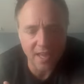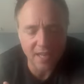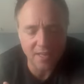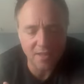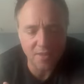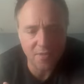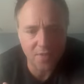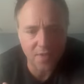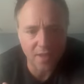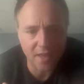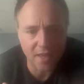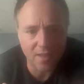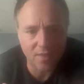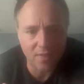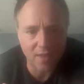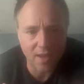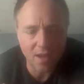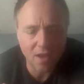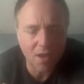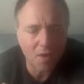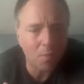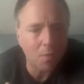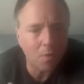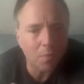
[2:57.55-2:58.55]
And you think
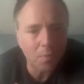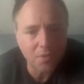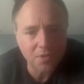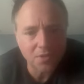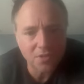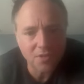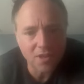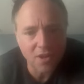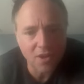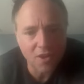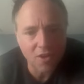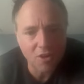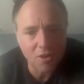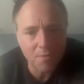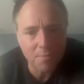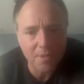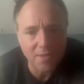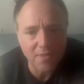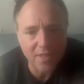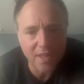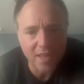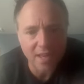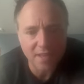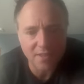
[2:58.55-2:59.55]
like, oh, well, what's the harm
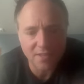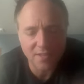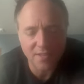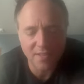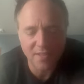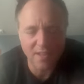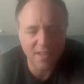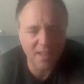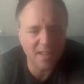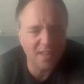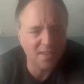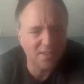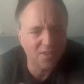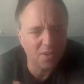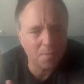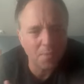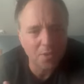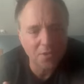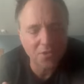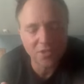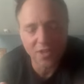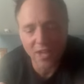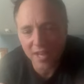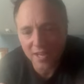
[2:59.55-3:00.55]
in this? And it's
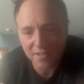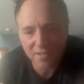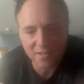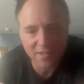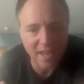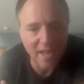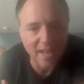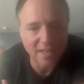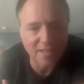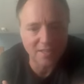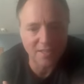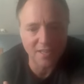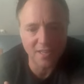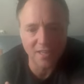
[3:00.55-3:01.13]
almost kind of sexy.